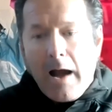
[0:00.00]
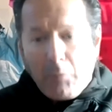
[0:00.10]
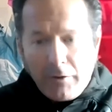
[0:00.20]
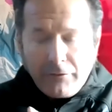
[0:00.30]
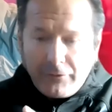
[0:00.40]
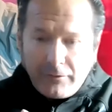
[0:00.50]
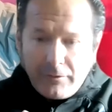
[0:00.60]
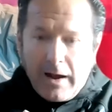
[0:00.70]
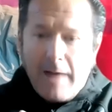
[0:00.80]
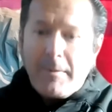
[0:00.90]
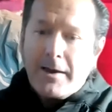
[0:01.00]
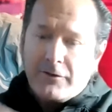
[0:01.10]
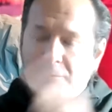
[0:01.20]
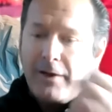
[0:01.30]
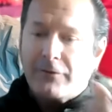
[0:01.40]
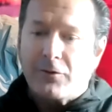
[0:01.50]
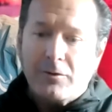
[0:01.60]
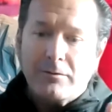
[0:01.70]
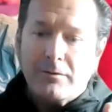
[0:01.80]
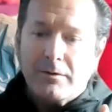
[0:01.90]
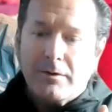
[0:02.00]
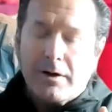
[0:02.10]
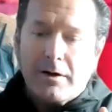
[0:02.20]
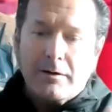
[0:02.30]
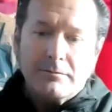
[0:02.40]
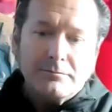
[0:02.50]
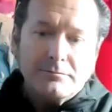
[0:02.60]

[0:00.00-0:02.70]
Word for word: was I made a special, uh,